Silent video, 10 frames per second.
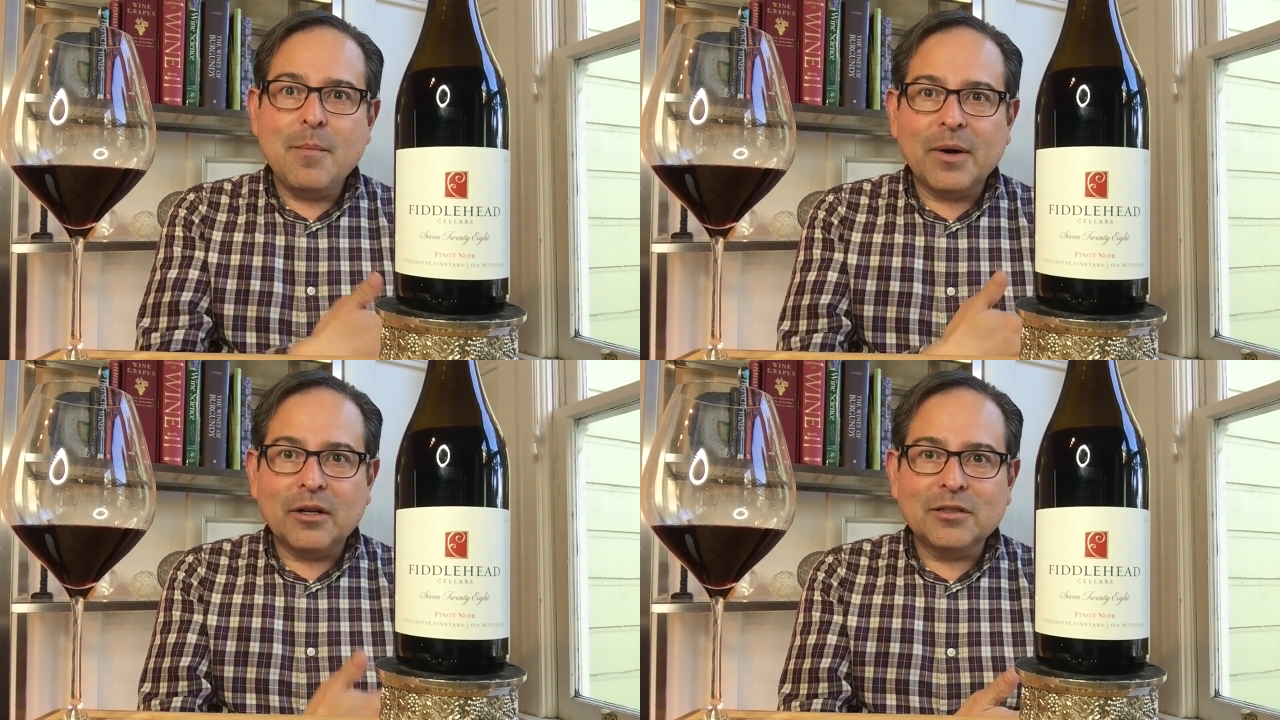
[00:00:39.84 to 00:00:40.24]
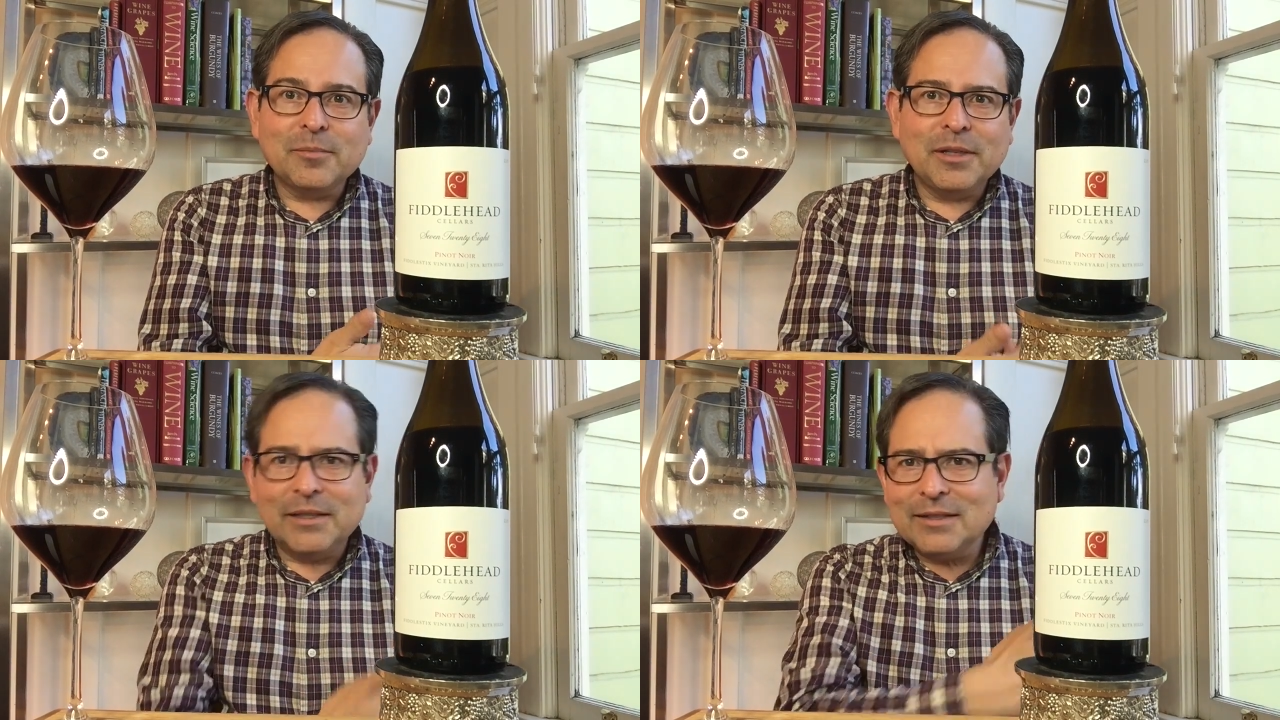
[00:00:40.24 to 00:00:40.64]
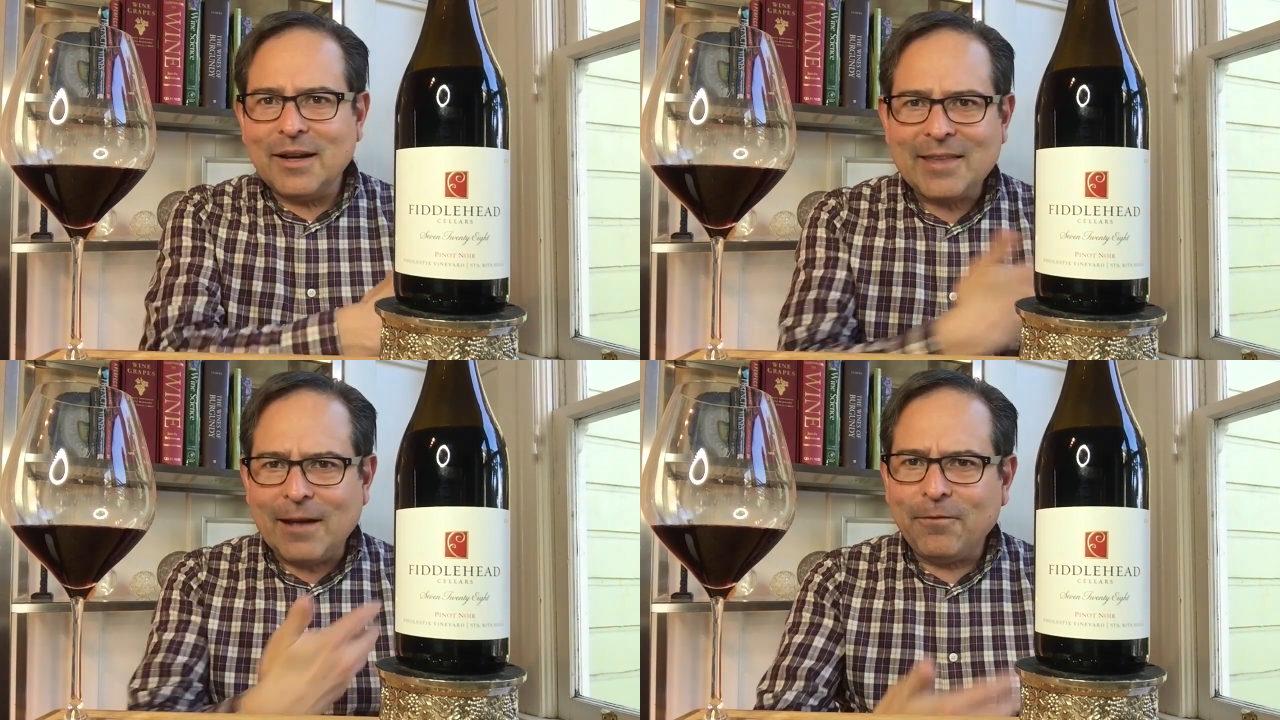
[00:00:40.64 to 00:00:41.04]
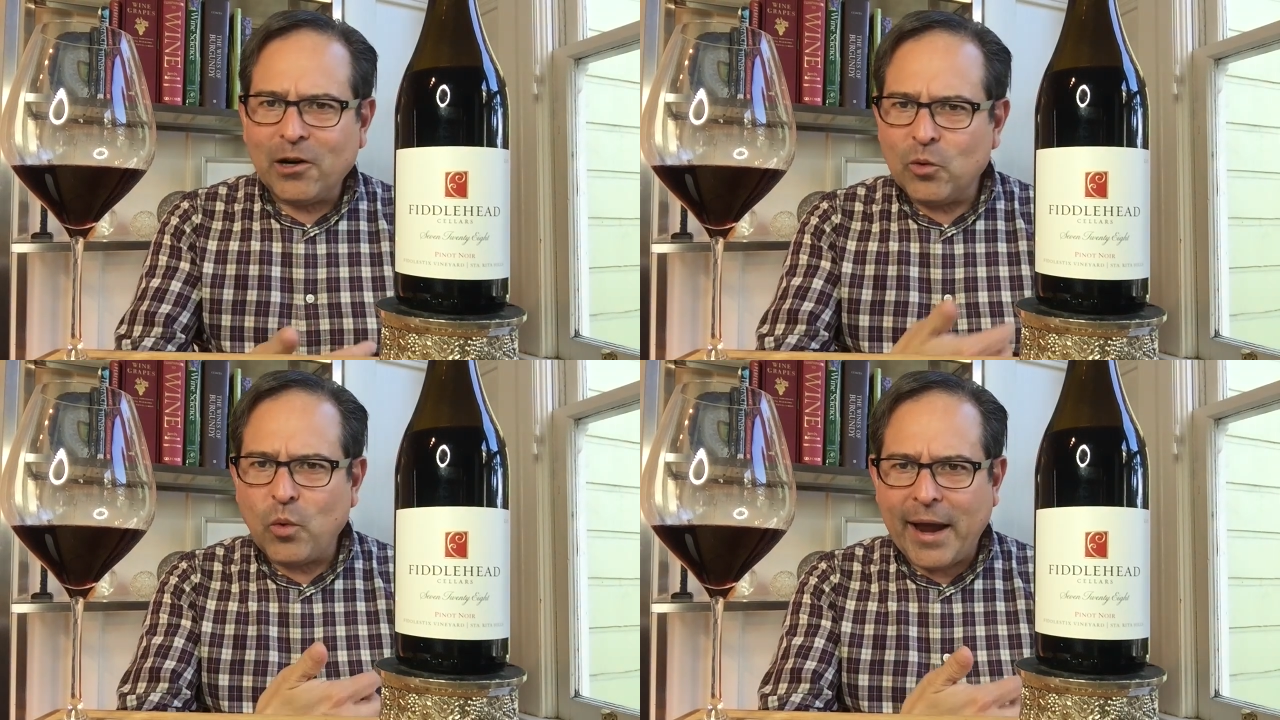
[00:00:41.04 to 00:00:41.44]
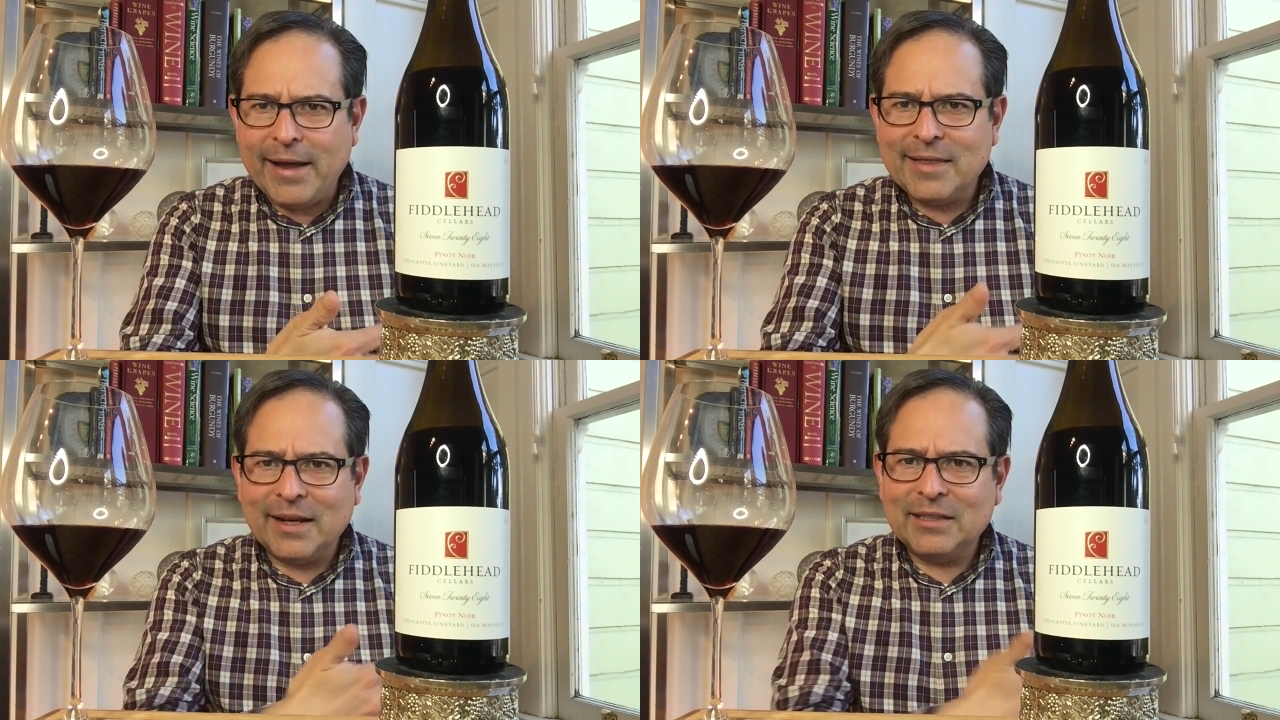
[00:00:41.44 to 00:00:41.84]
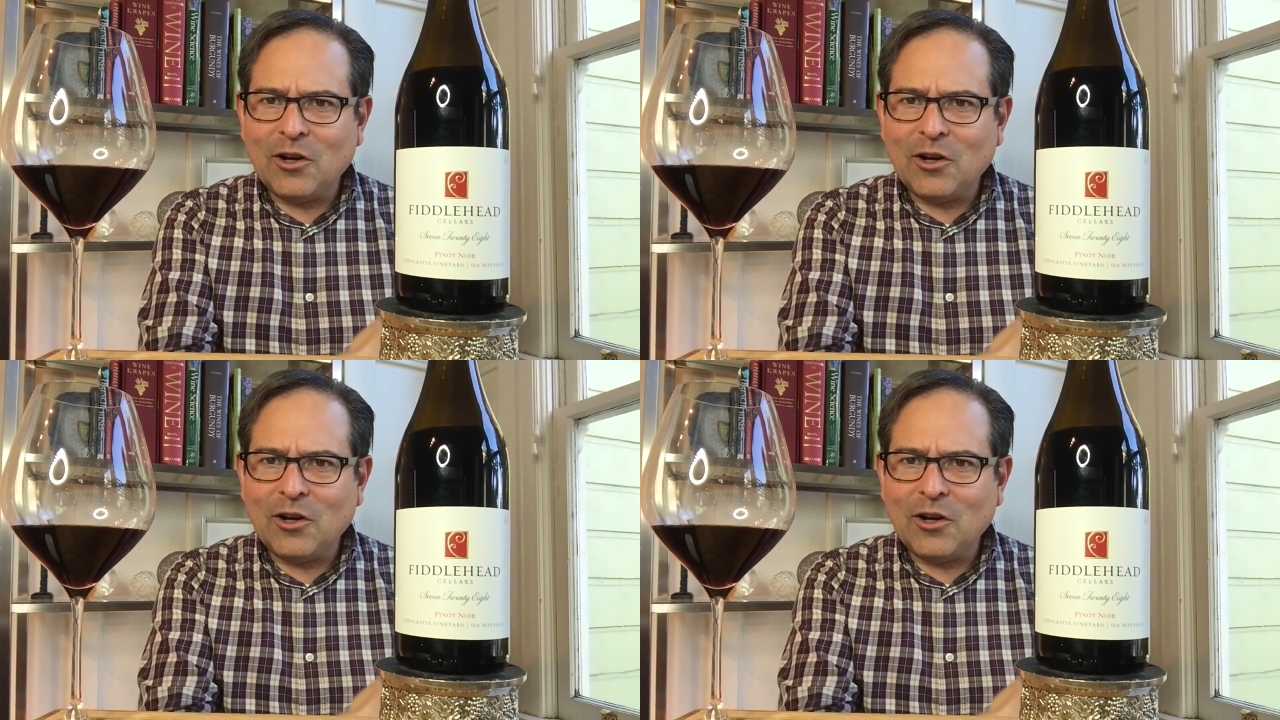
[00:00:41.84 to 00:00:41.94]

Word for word: But ultimately, it's not that far away that it's